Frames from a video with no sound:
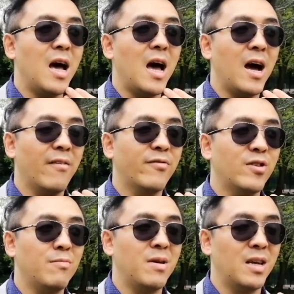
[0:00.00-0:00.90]

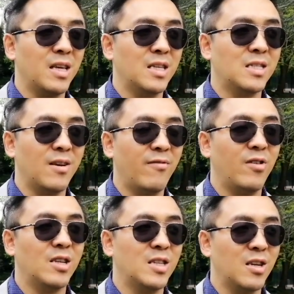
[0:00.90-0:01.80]
after many
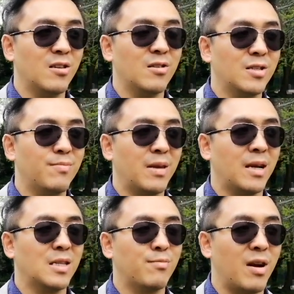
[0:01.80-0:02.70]
different years
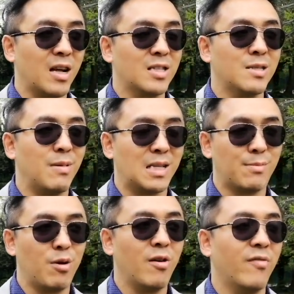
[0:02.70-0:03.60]
because practice makes
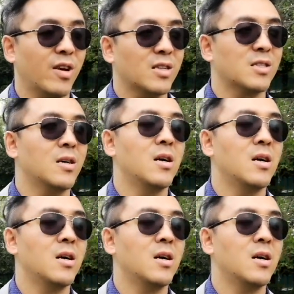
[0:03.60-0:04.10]
perfect.